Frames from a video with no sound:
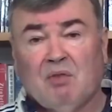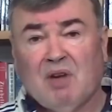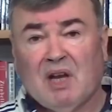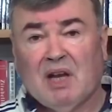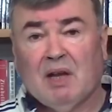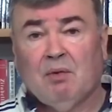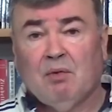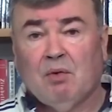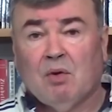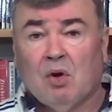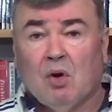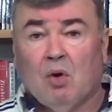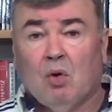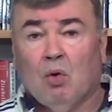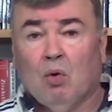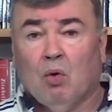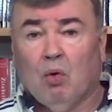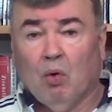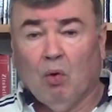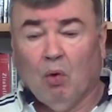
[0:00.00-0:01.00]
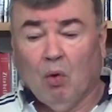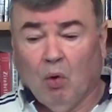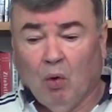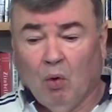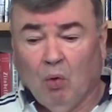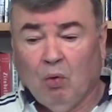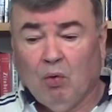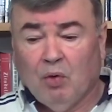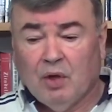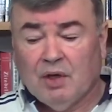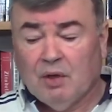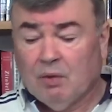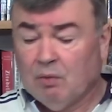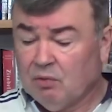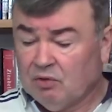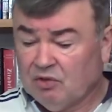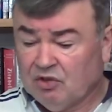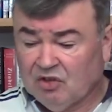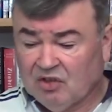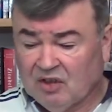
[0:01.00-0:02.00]
now all
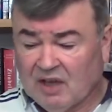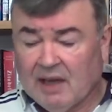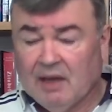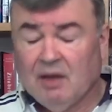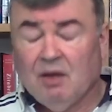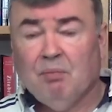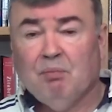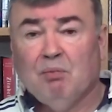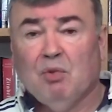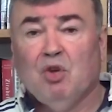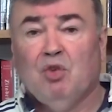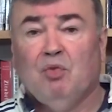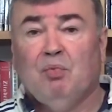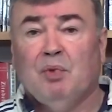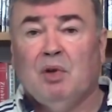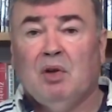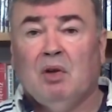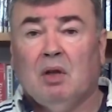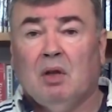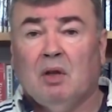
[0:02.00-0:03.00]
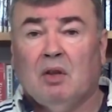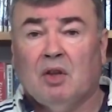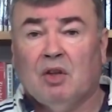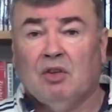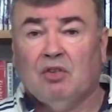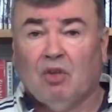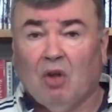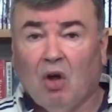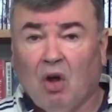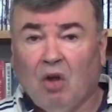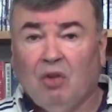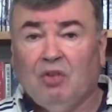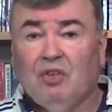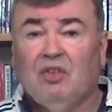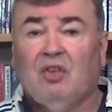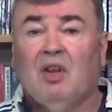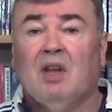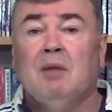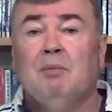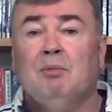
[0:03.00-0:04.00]
your standard movement that's on
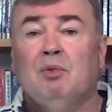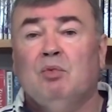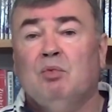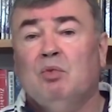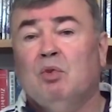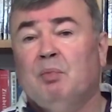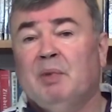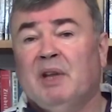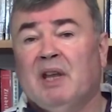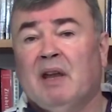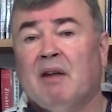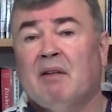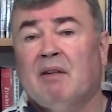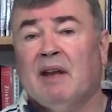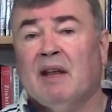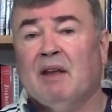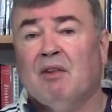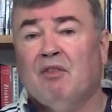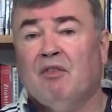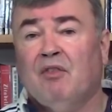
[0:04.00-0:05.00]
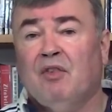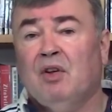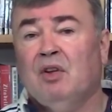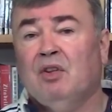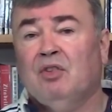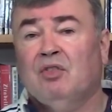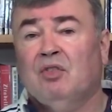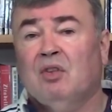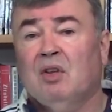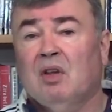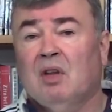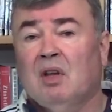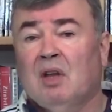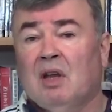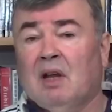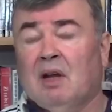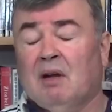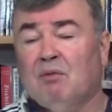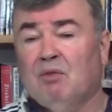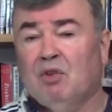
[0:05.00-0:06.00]
table will be carried out first,
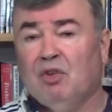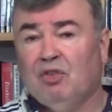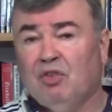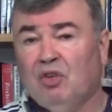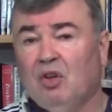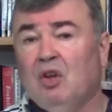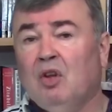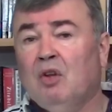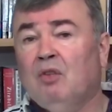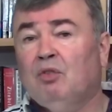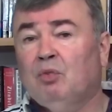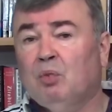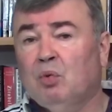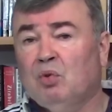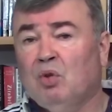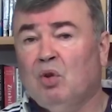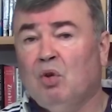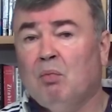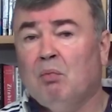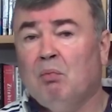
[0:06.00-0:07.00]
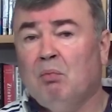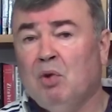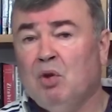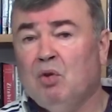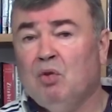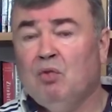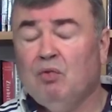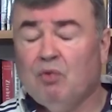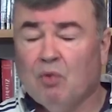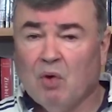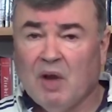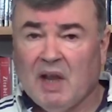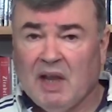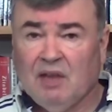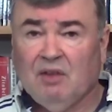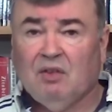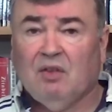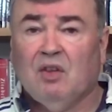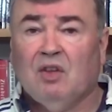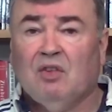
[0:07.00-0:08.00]
and reserves will not move or
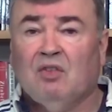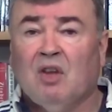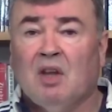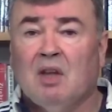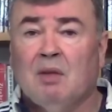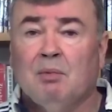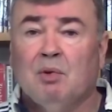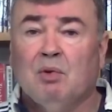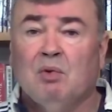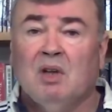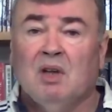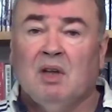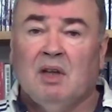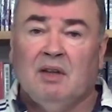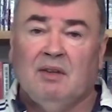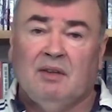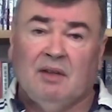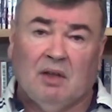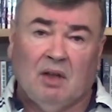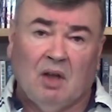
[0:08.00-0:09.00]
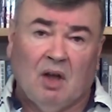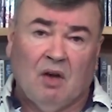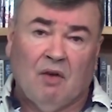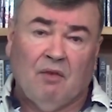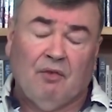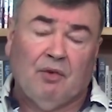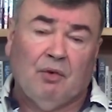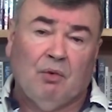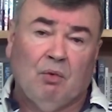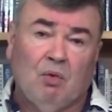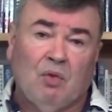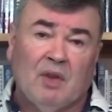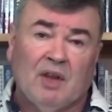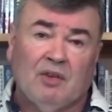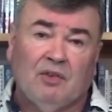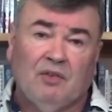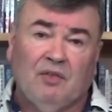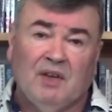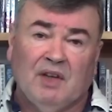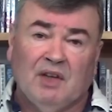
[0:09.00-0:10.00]
enter the table until after all
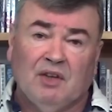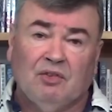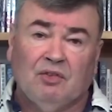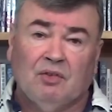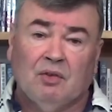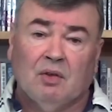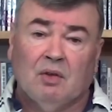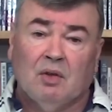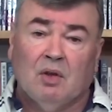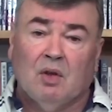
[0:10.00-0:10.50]
that's finished.